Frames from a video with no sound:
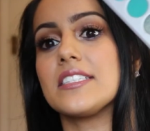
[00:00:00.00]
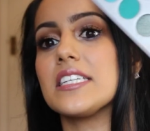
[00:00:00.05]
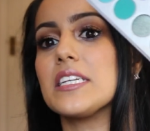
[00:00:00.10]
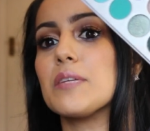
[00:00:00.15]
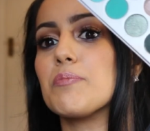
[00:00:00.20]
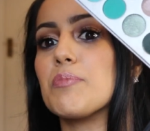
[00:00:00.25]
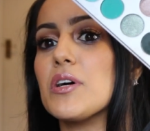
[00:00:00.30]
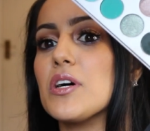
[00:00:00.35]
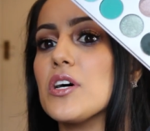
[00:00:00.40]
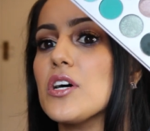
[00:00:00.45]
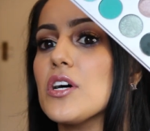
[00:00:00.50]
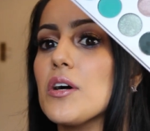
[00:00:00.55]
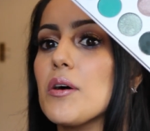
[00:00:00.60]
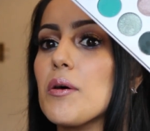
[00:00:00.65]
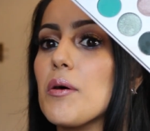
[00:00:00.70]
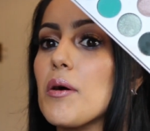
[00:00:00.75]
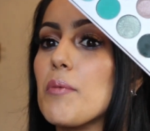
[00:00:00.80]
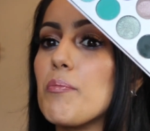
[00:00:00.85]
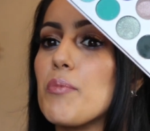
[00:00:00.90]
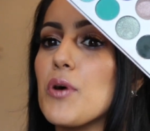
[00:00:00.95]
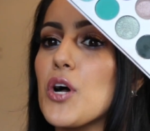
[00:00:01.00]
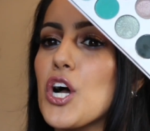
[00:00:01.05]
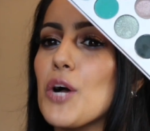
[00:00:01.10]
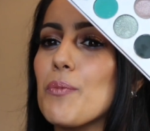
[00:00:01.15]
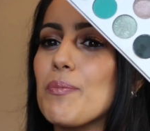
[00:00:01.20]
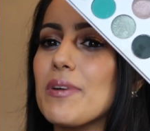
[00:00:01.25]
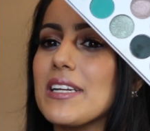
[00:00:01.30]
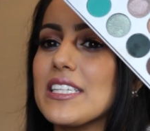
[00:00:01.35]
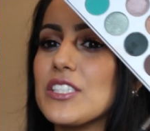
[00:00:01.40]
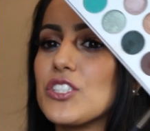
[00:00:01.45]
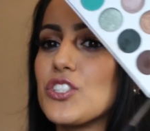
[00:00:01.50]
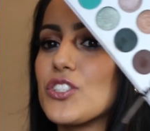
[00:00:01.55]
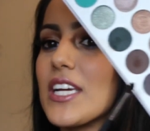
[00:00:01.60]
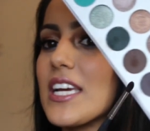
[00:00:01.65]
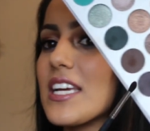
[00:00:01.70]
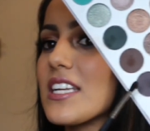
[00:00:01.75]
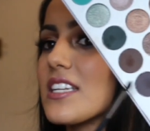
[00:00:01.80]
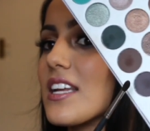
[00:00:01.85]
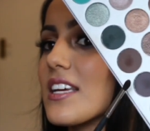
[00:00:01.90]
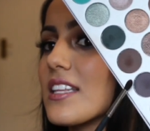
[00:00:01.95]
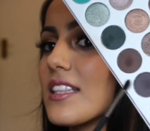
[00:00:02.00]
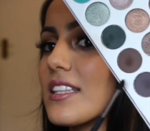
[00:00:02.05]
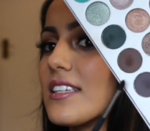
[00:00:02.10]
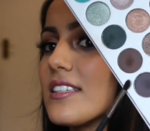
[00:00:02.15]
deeper purpley shade like